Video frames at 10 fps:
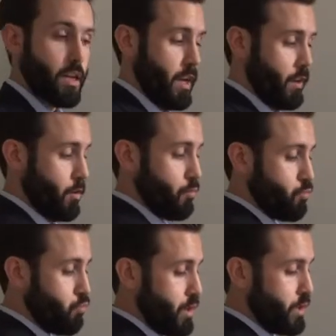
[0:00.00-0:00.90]
And it'll
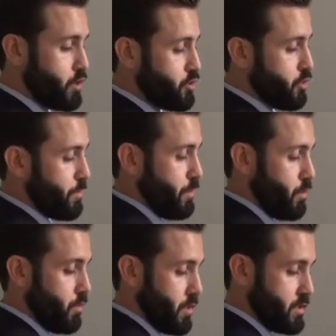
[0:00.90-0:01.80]

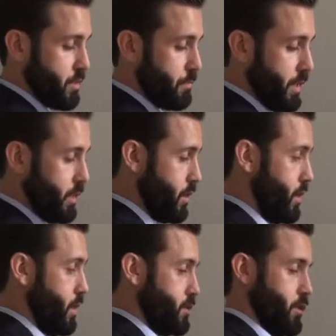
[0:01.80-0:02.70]
redistribute this a bit
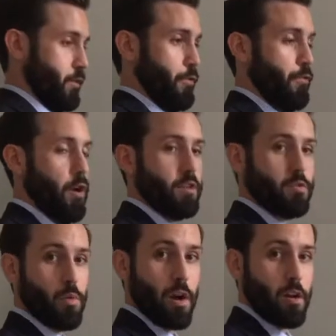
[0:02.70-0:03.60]
to the
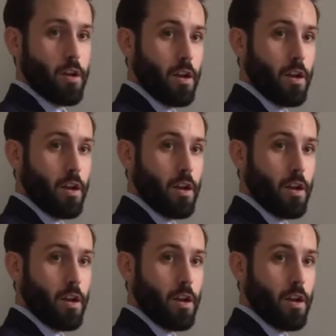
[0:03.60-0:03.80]
front where,